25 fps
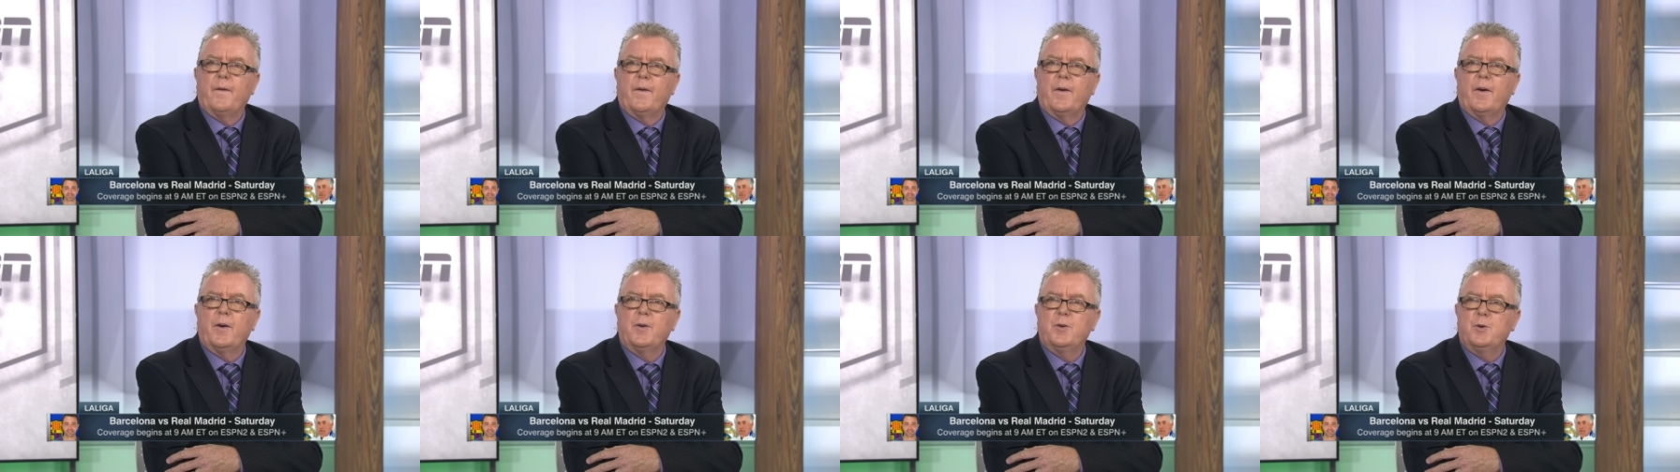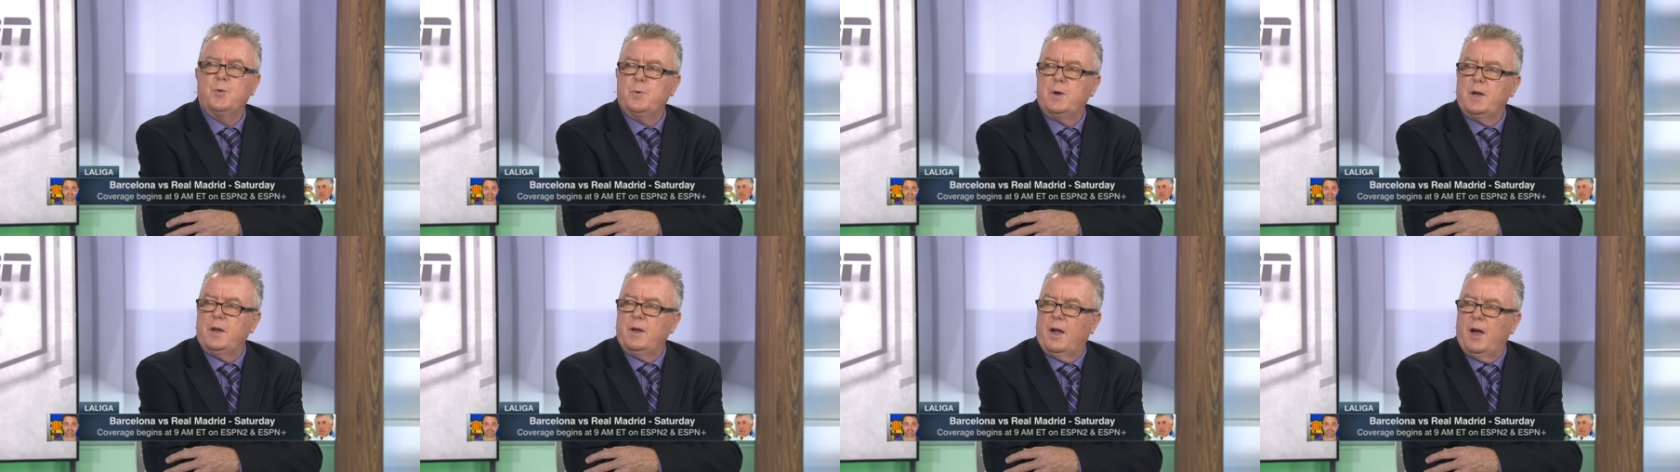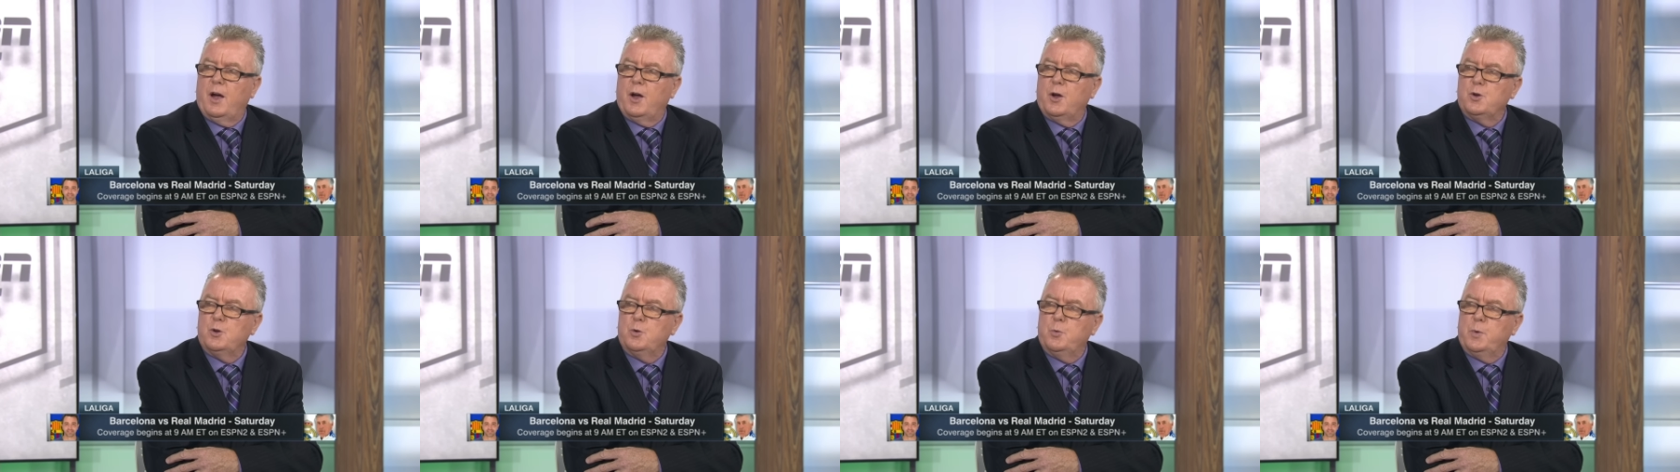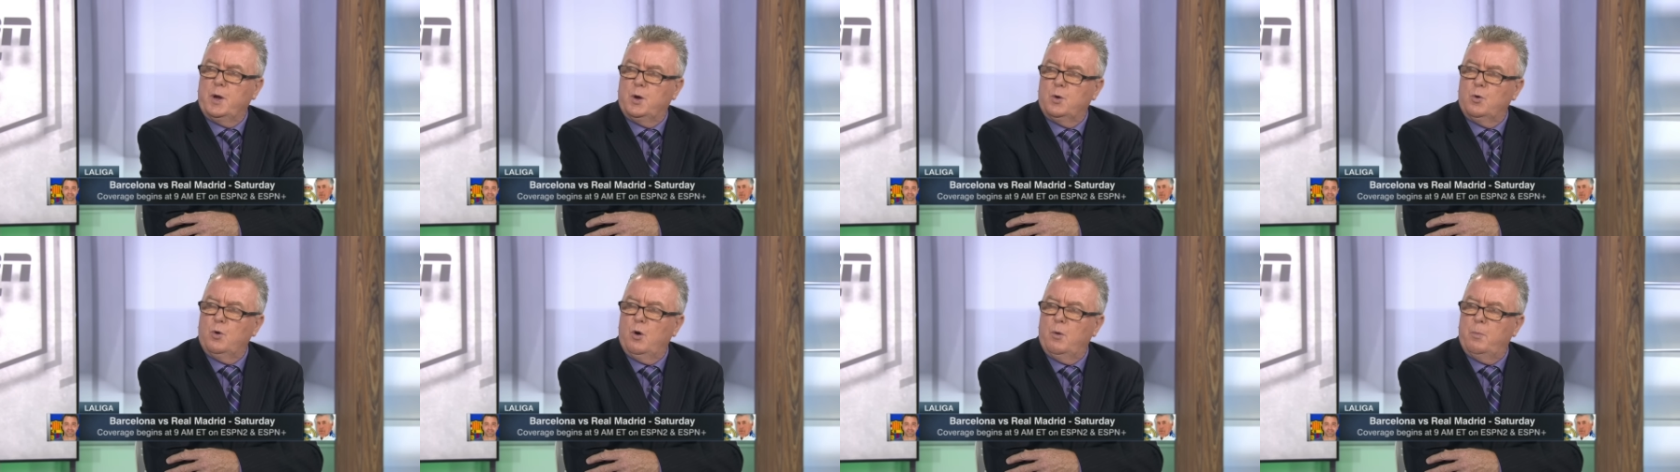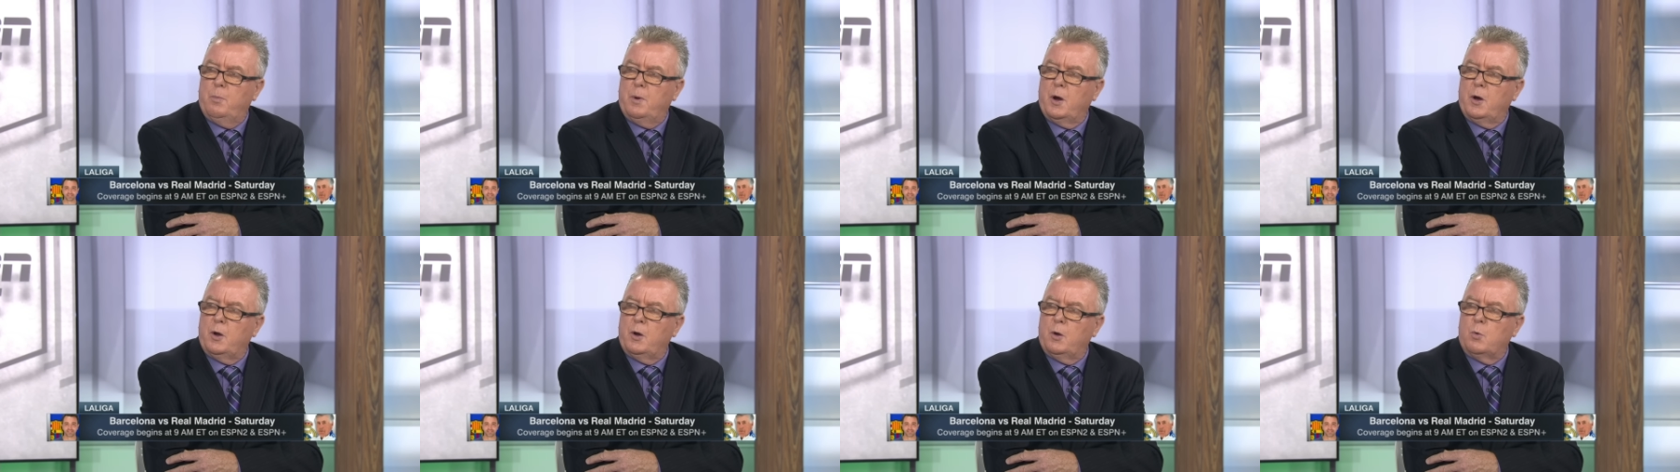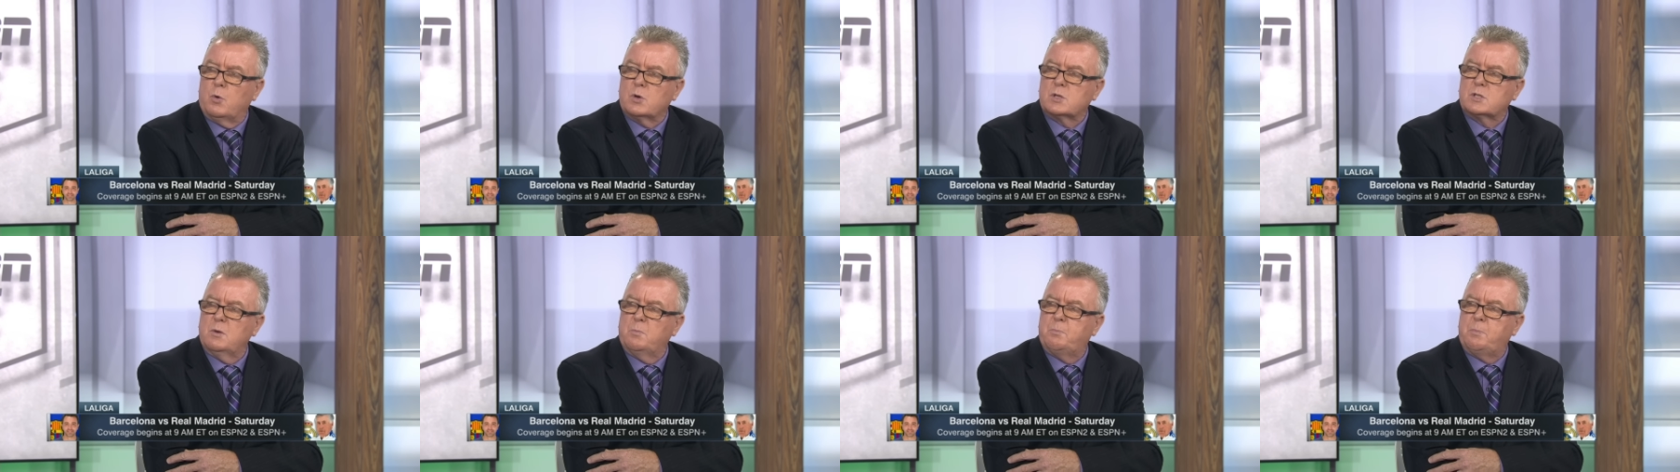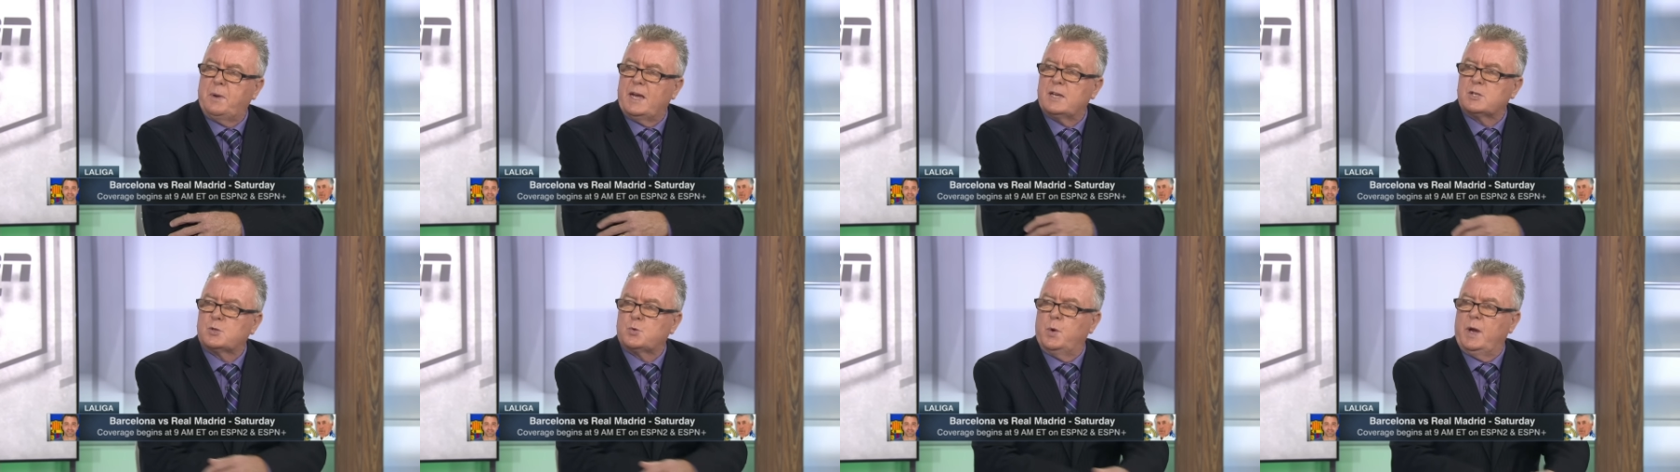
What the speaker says: How do we go about it? What's the best